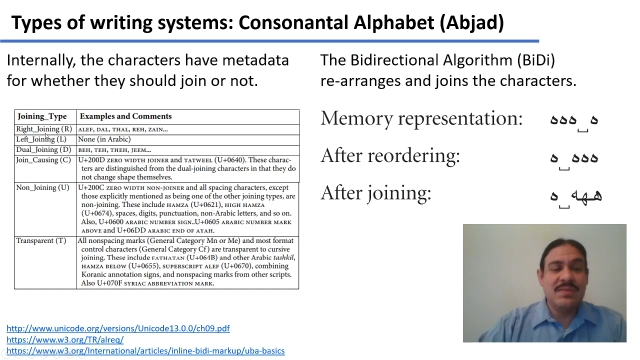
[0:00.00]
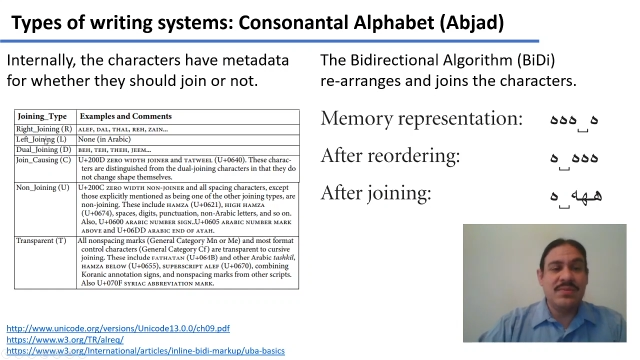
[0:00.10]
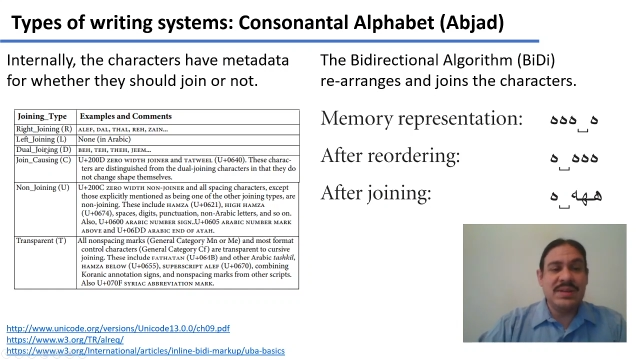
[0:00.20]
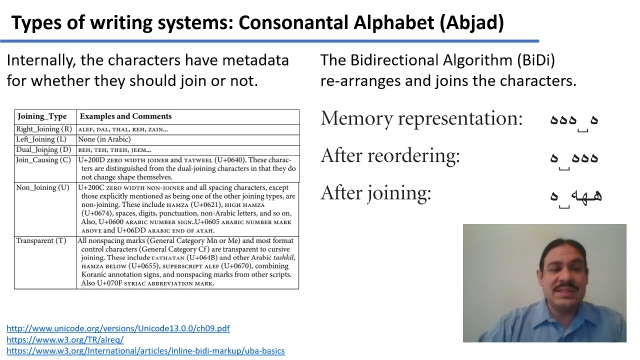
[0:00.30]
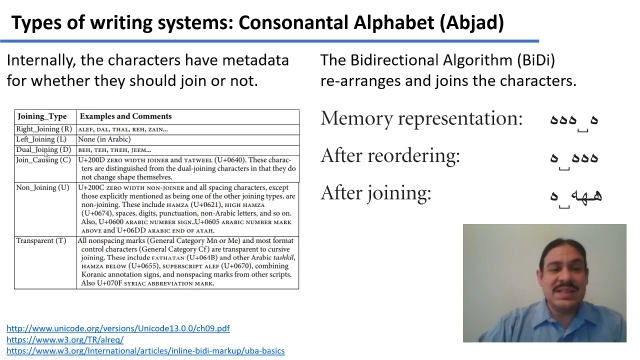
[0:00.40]

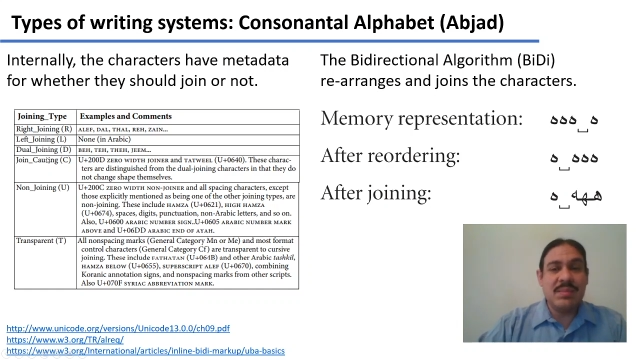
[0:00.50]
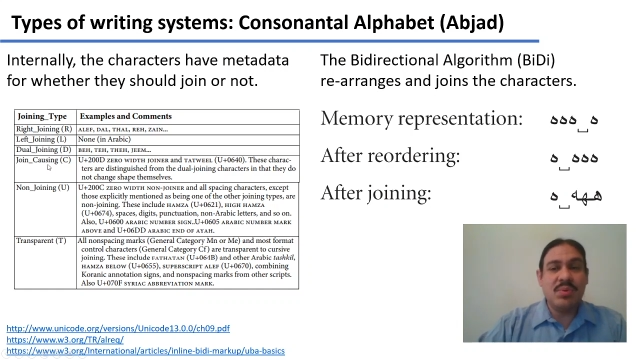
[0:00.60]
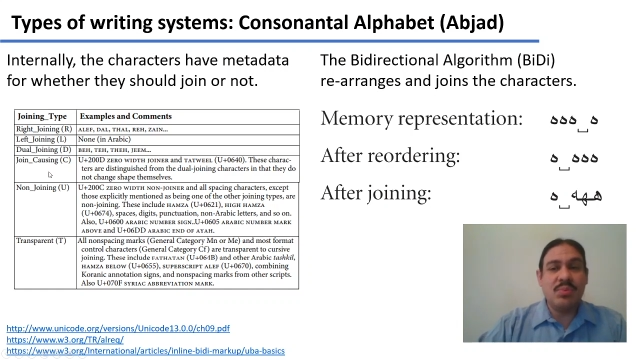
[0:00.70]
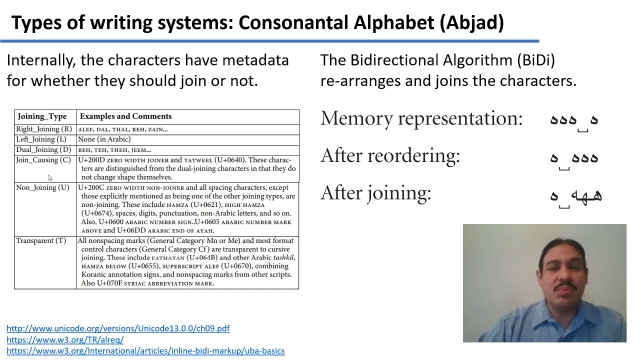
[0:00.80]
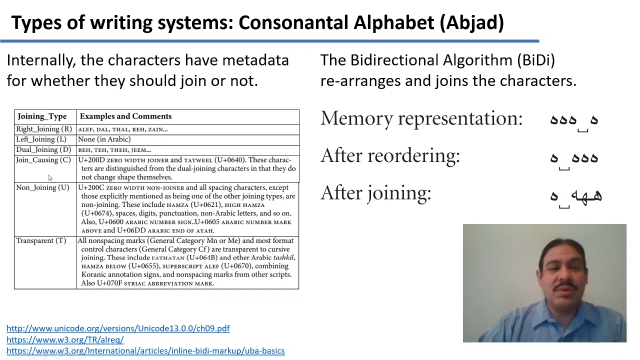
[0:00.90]
For
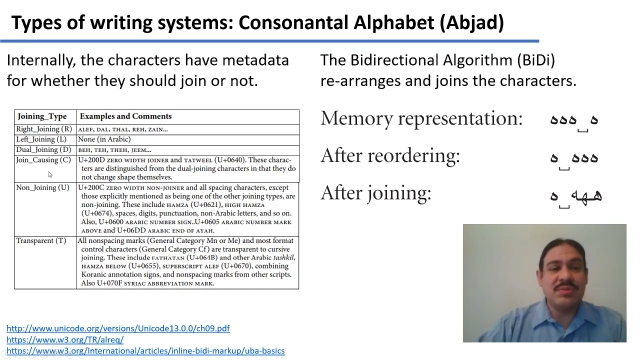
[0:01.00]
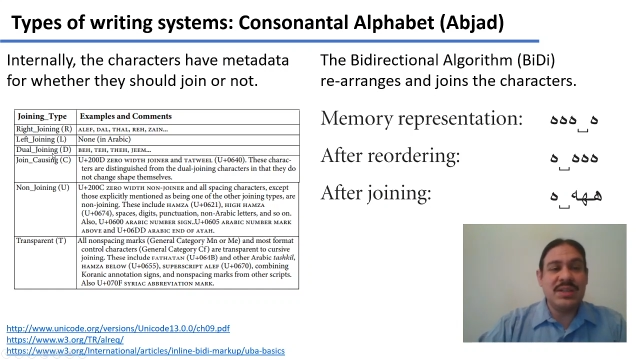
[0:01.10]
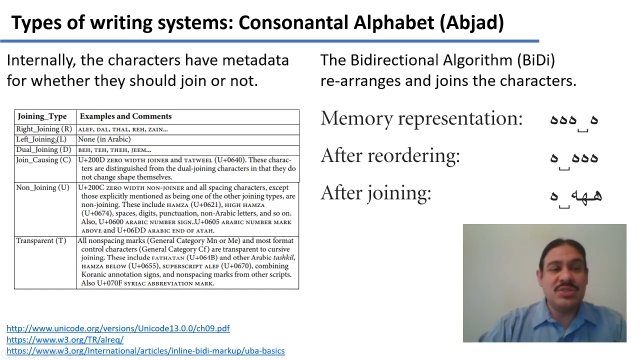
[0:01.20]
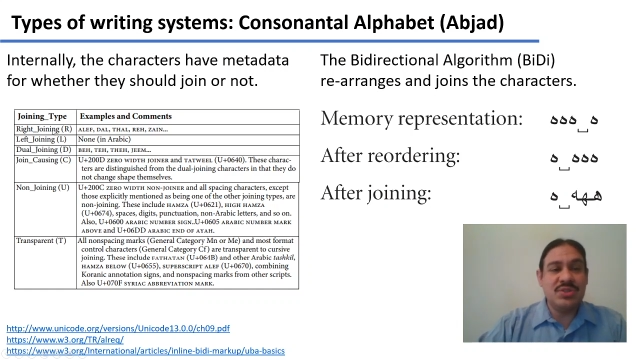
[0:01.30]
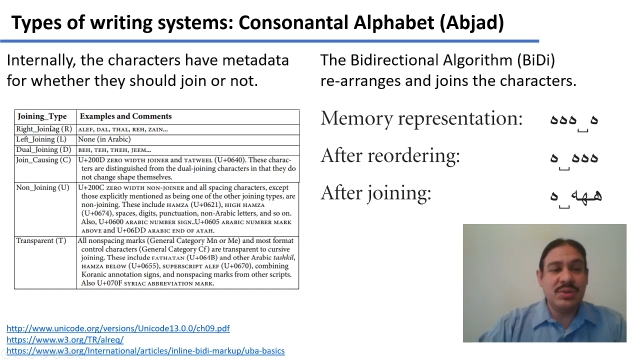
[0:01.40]
example, whether
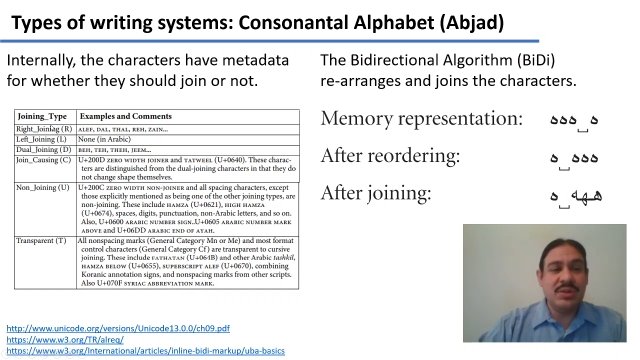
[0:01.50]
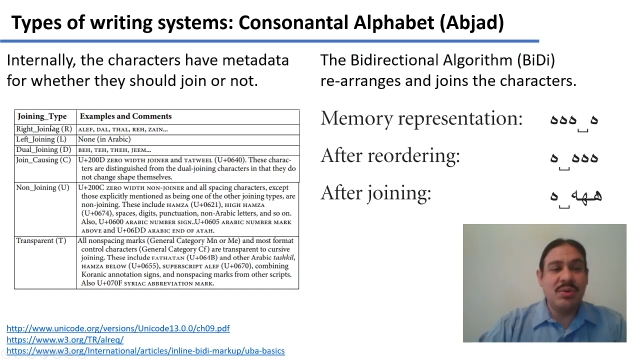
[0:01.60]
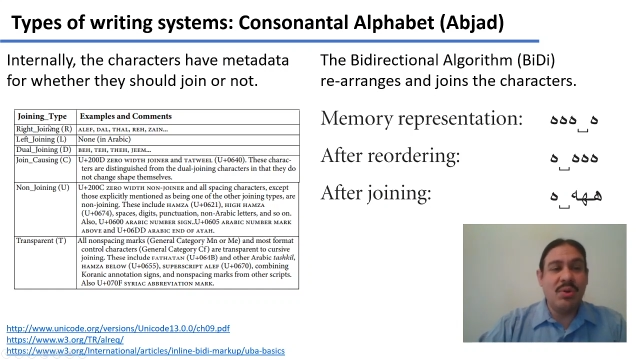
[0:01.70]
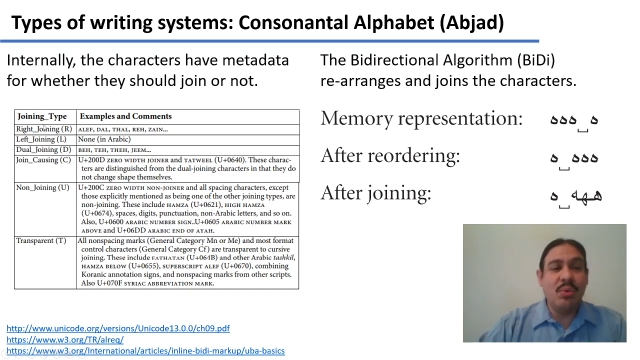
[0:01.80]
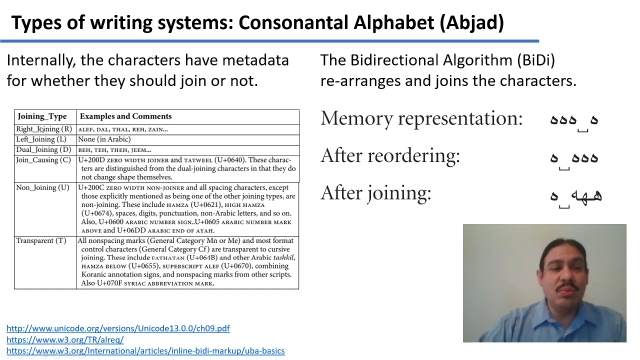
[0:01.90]
they join
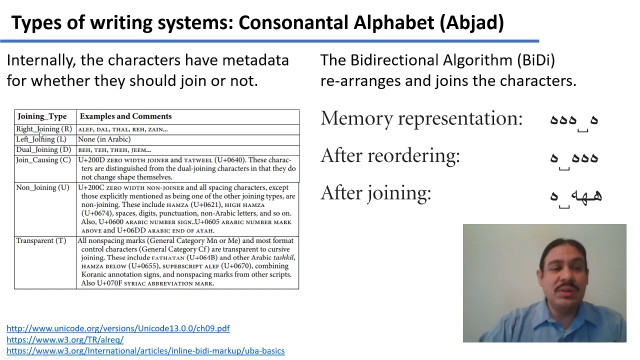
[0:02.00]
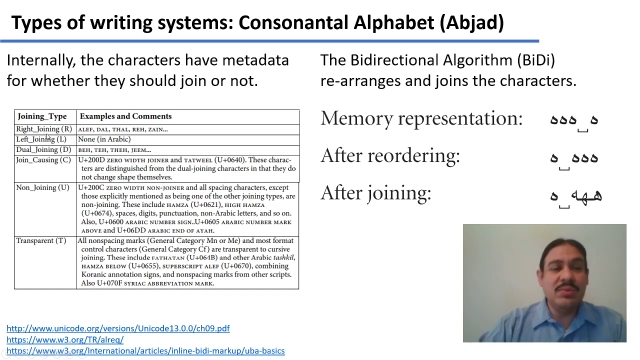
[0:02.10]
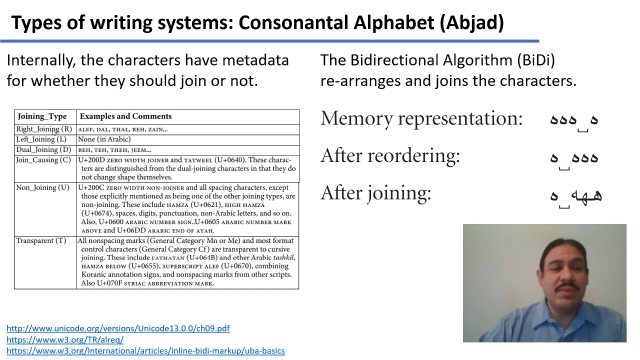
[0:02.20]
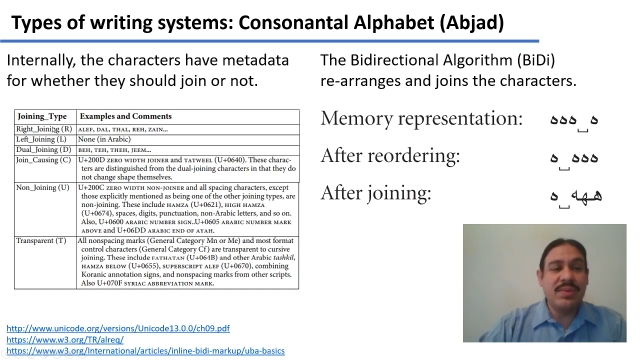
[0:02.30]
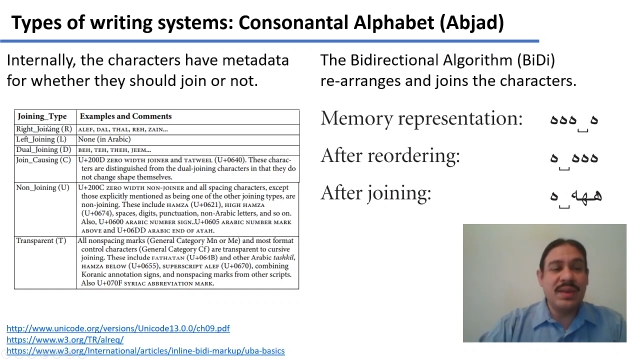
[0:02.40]
only
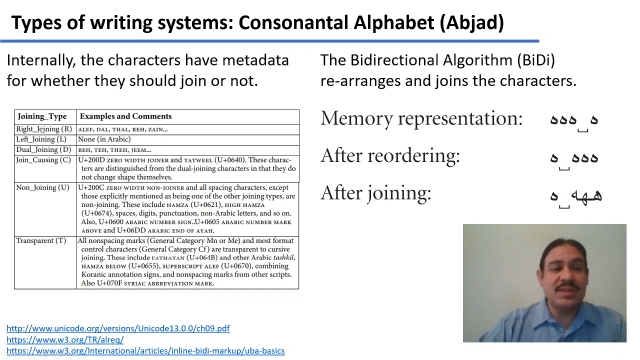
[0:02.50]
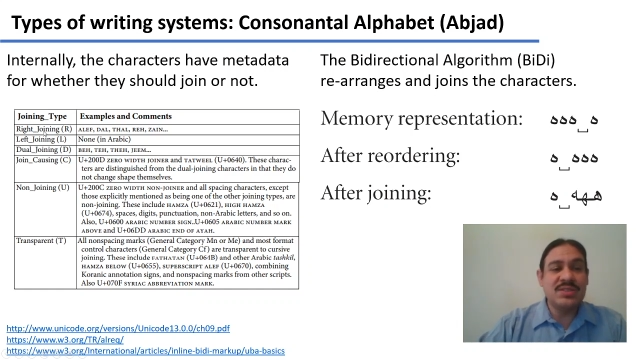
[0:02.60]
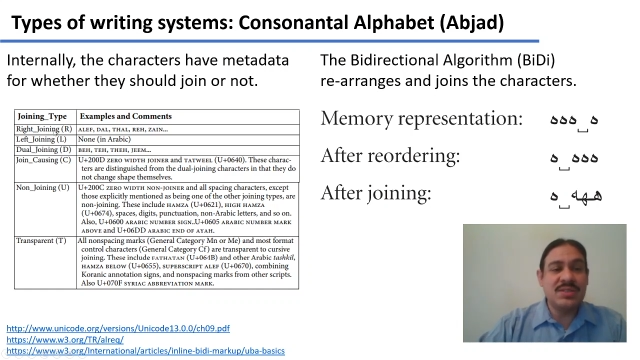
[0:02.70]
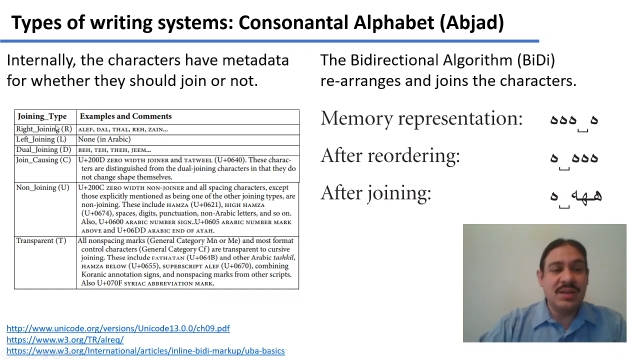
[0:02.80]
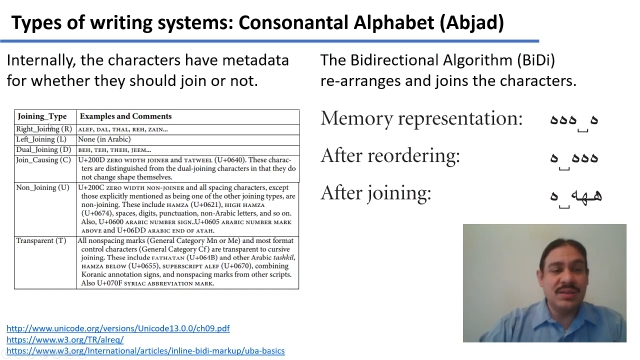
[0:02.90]
with
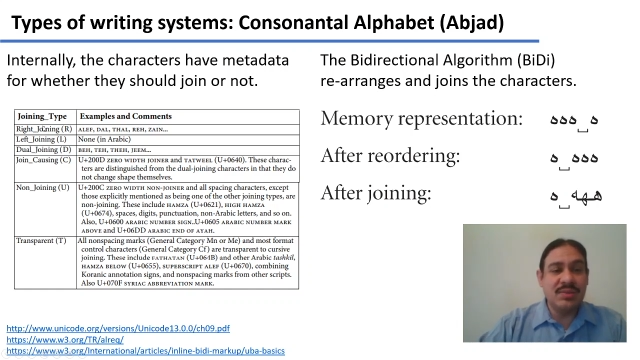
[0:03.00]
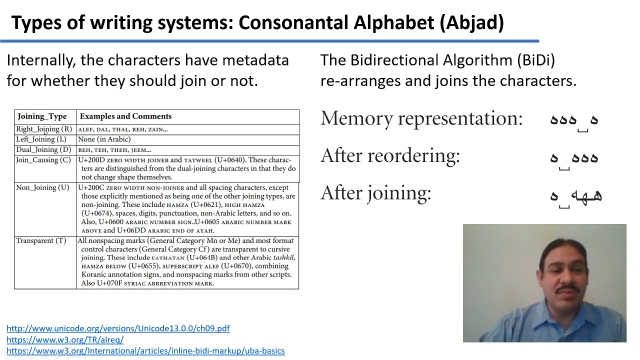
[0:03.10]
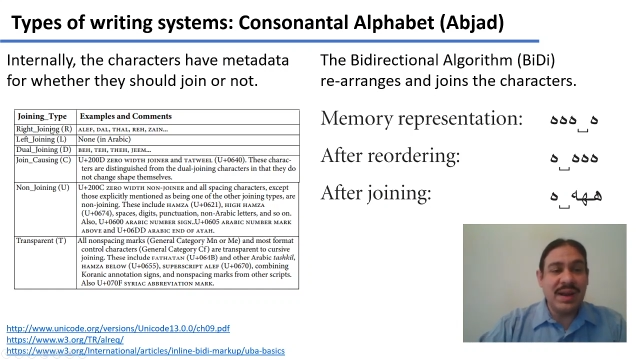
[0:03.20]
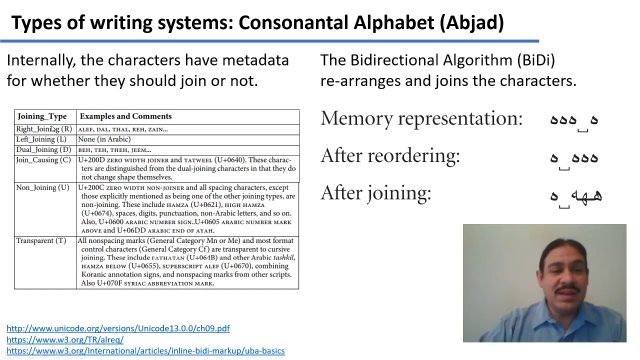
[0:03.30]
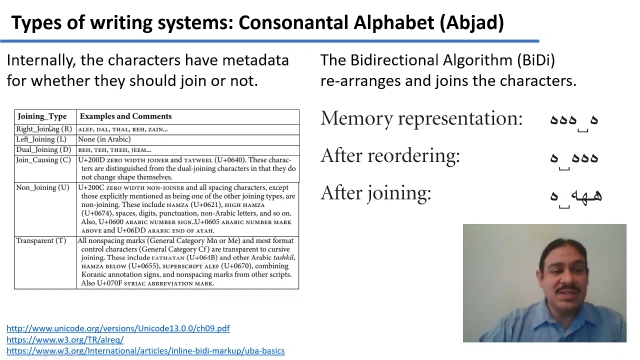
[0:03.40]
things on the
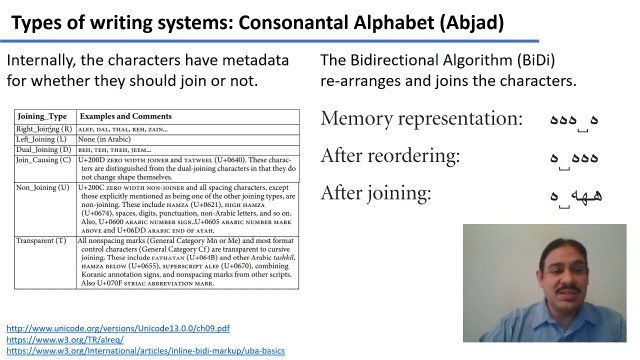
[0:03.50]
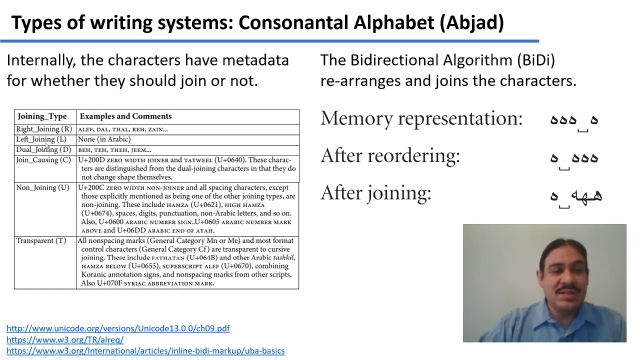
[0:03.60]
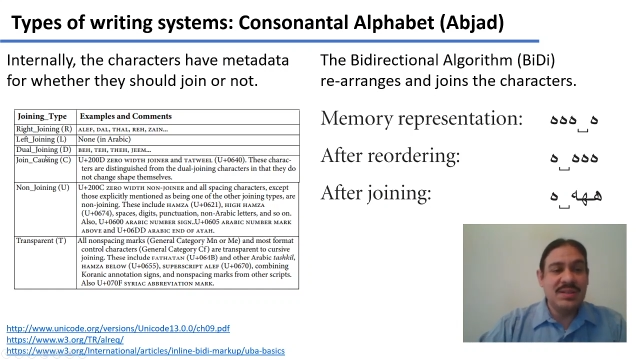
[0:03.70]
right,